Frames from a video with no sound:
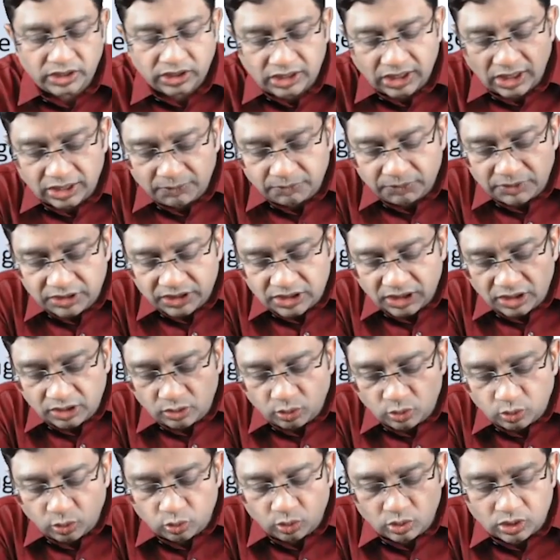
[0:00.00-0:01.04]
can be the
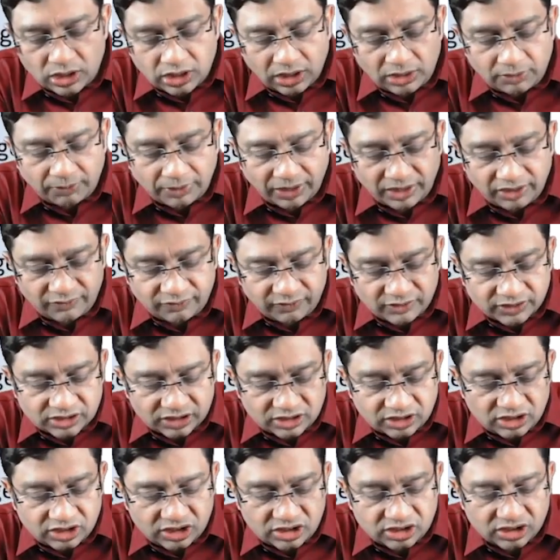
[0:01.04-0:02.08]
local
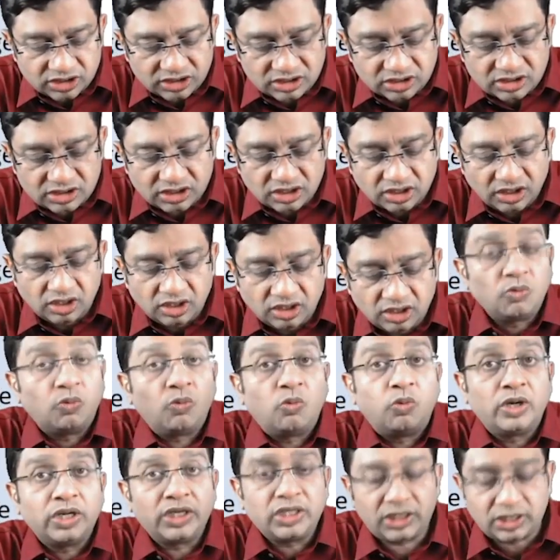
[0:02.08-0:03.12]
manifestations
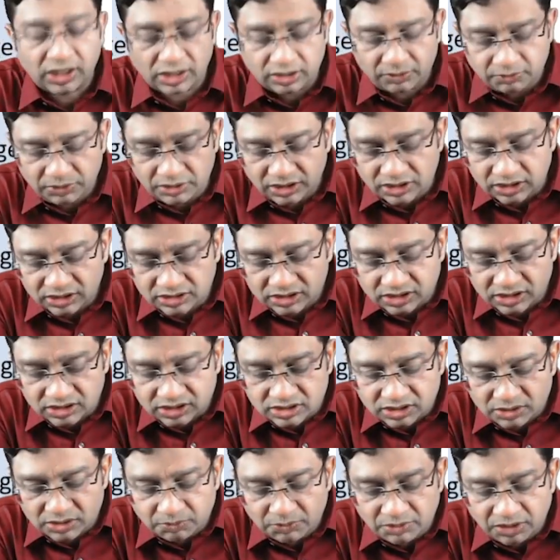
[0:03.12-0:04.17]
one can be the
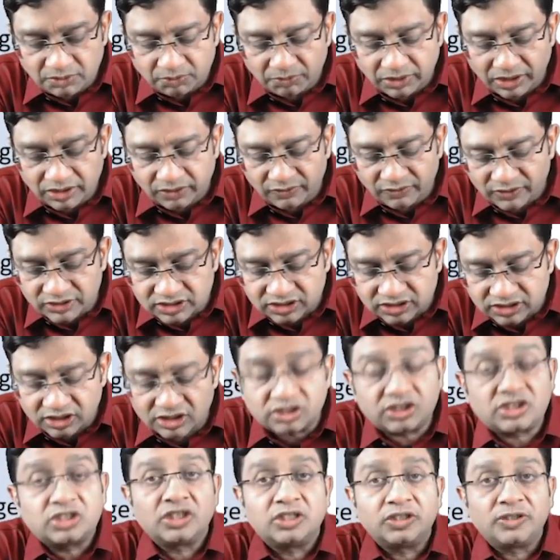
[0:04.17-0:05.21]
systemic
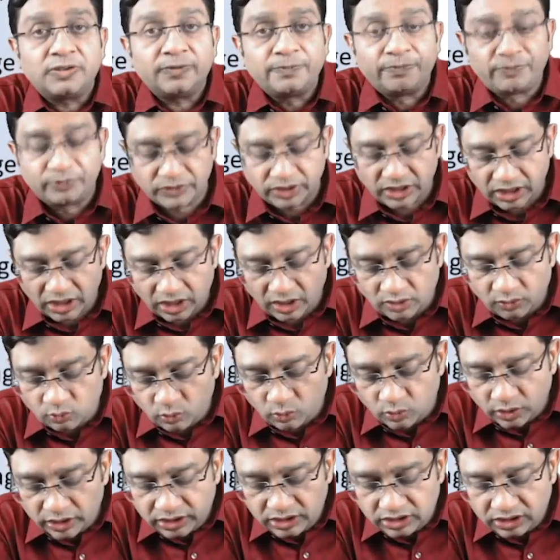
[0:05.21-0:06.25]
manifestation and
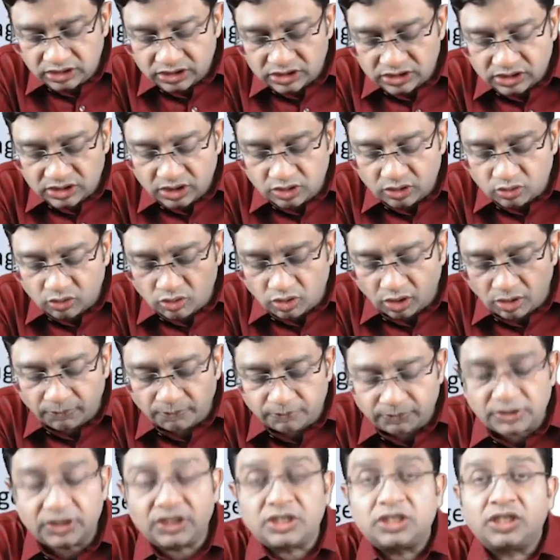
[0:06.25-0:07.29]
one is the
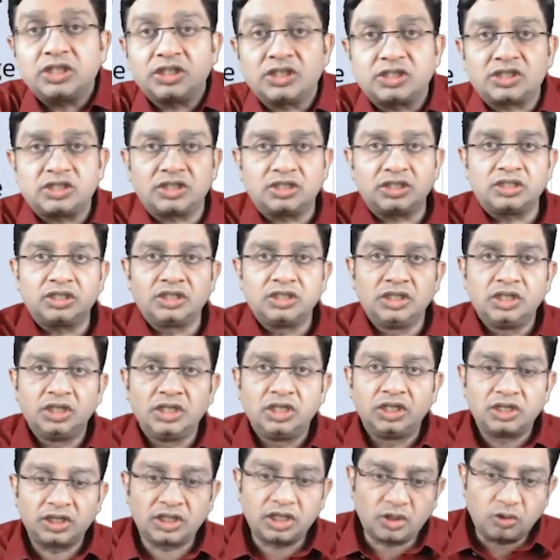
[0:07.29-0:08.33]
complication.
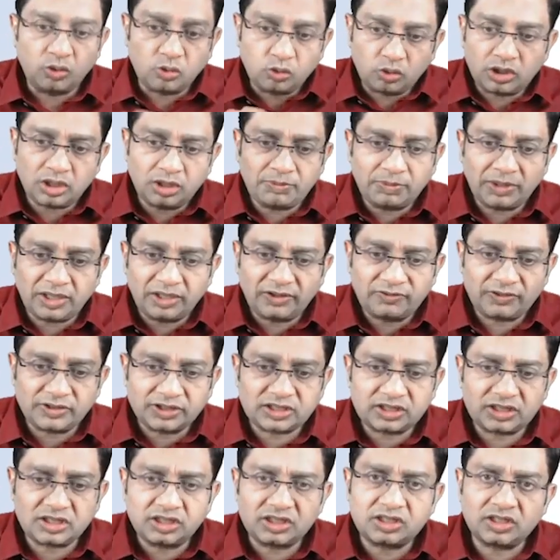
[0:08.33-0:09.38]
The local
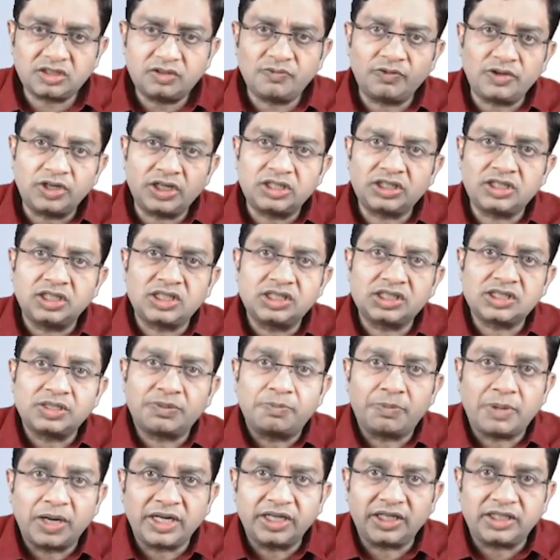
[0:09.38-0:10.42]
manifestation where there is a
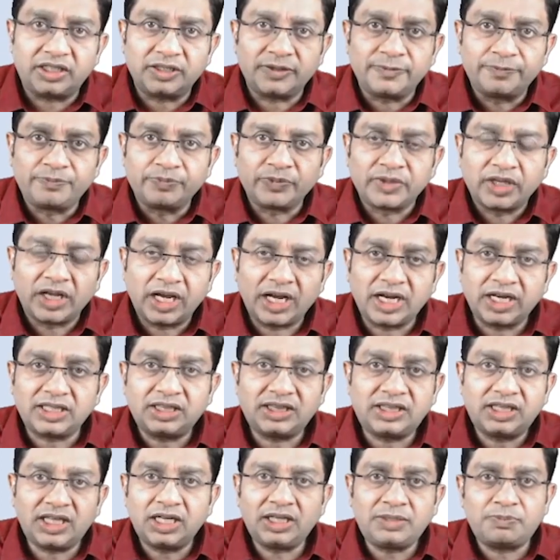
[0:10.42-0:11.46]
bite.
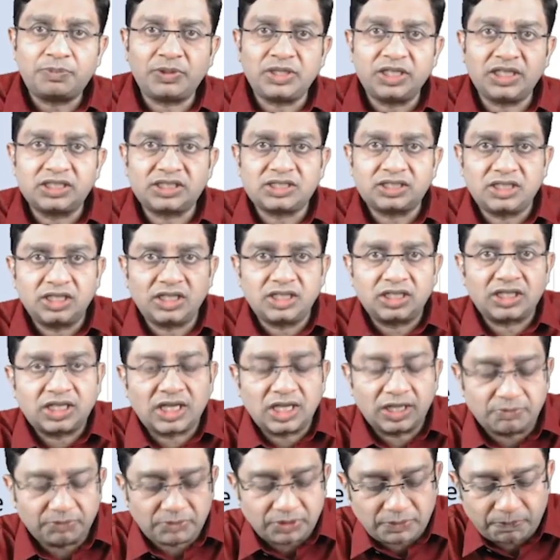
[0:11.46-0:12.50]
At that place there
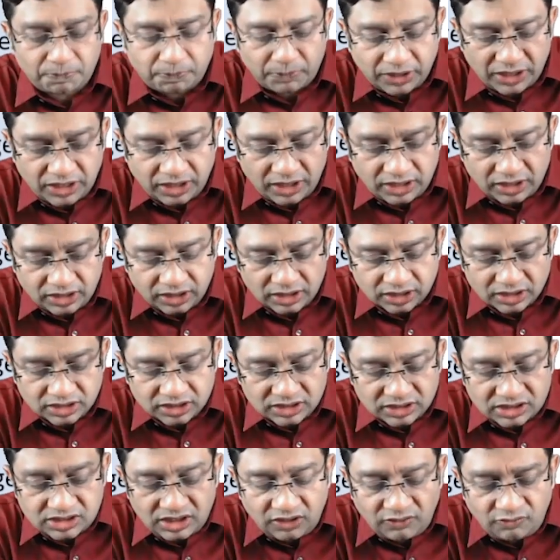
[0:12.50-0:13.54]
can be pain,
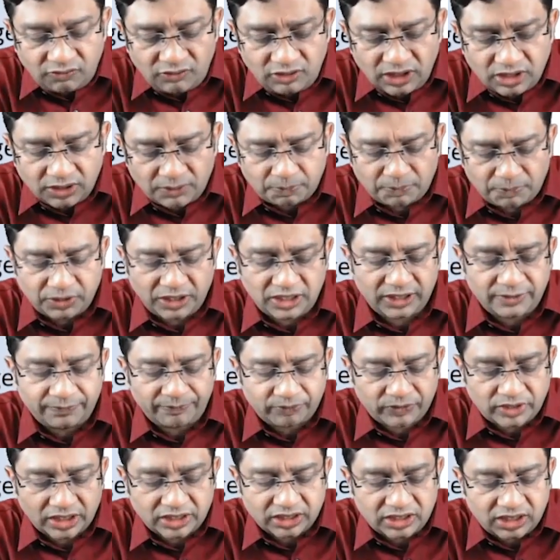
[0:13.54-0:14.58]
severe pain
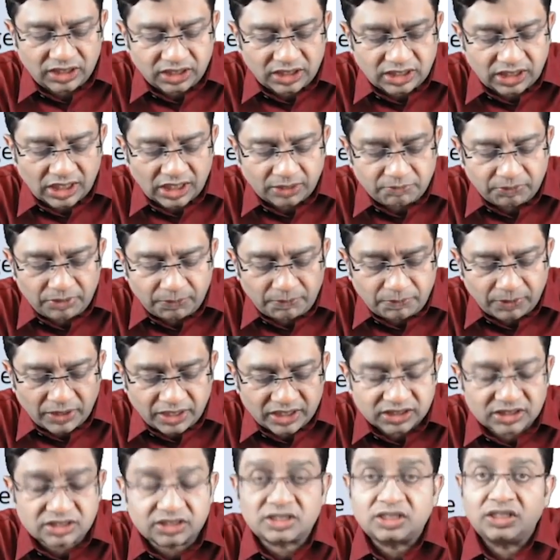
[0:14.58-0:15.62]
and there can be
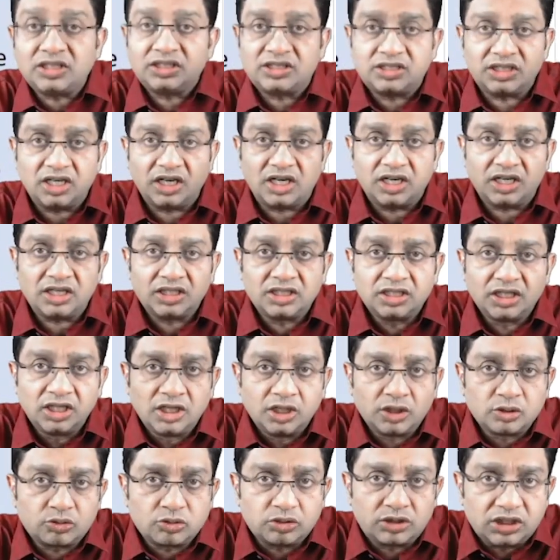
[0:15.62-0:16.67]
paresthesia.
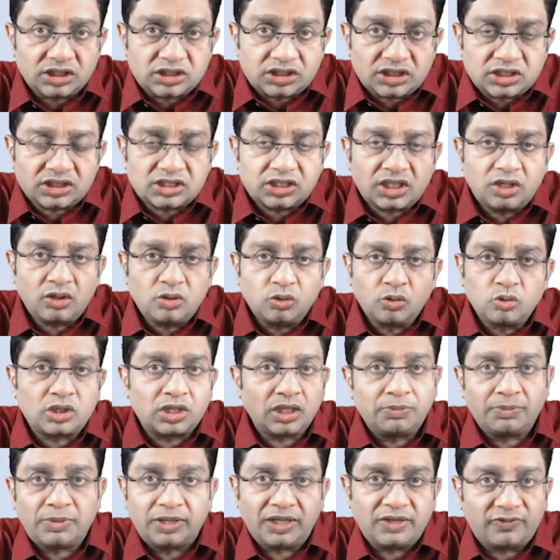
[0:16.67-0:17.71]
So this is the
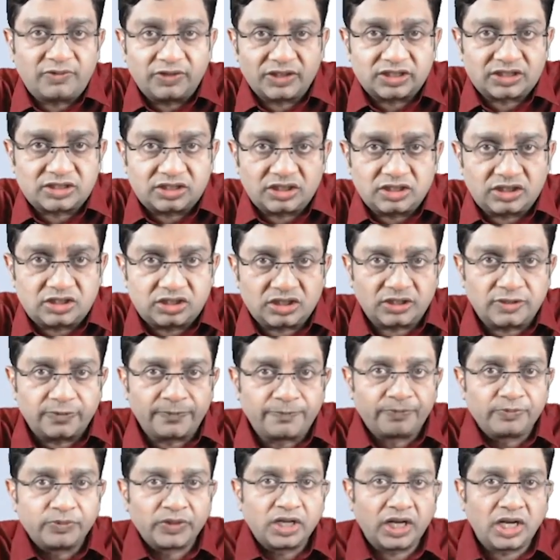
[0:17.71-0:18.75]
local manifestation.
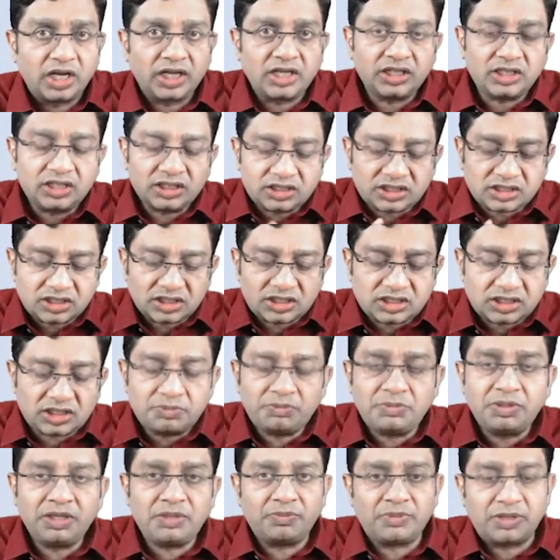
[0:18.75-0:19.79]
And in the
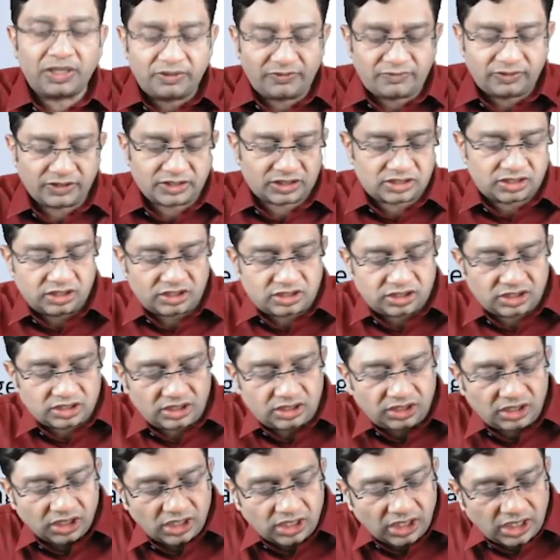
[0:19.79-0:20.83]
systemic
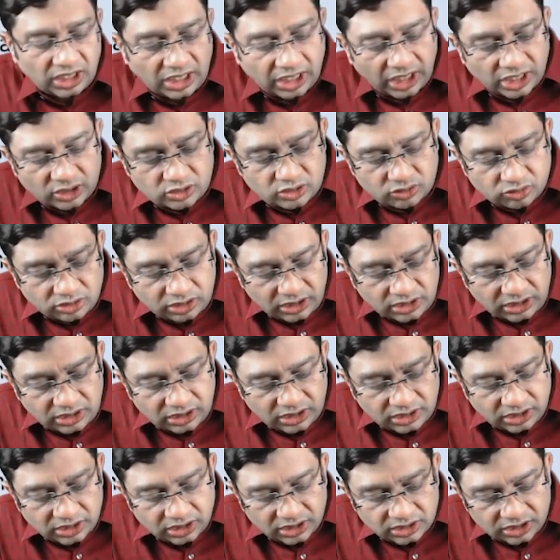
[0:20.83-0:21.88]
manifestation actually
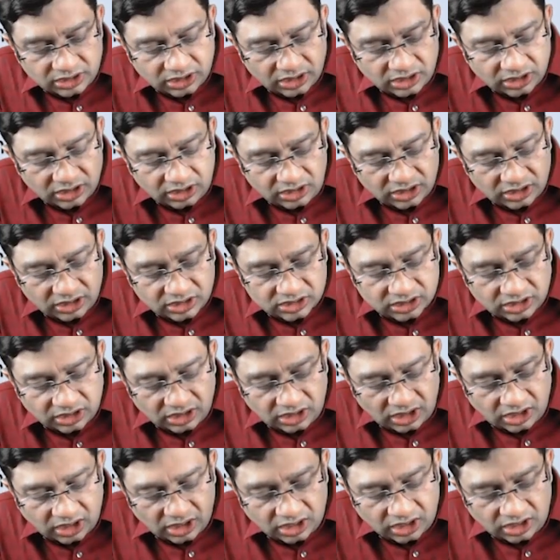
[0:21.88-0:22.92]
here there is
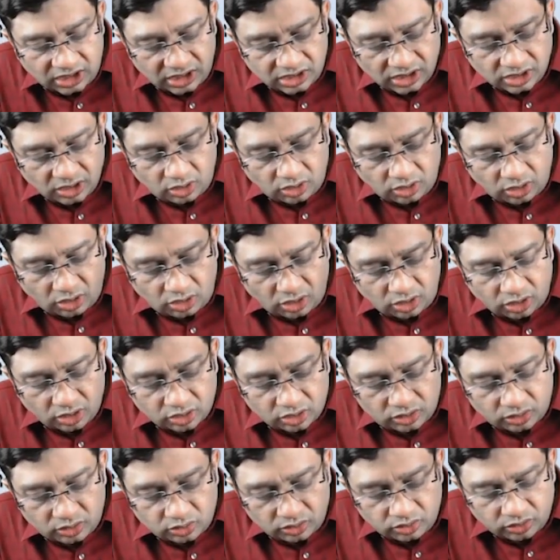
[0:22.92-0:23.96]
a
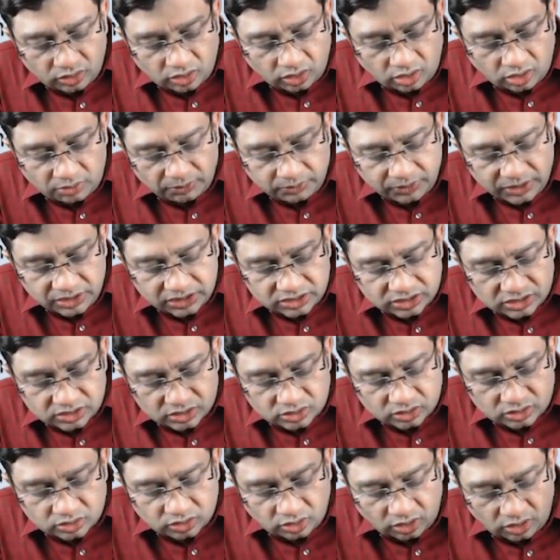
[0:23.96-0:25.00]
autonomic
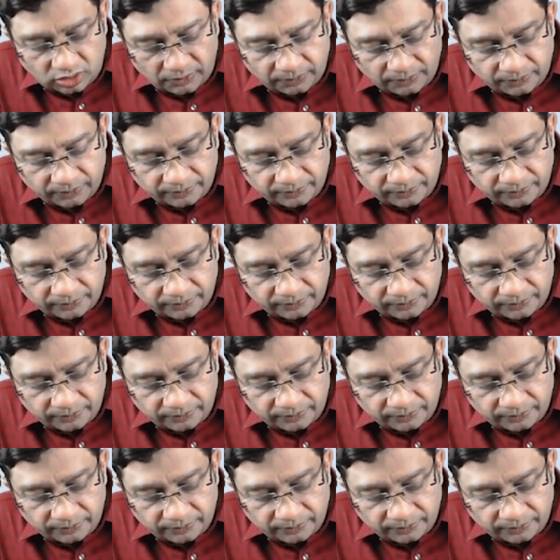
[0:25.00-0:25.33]
storm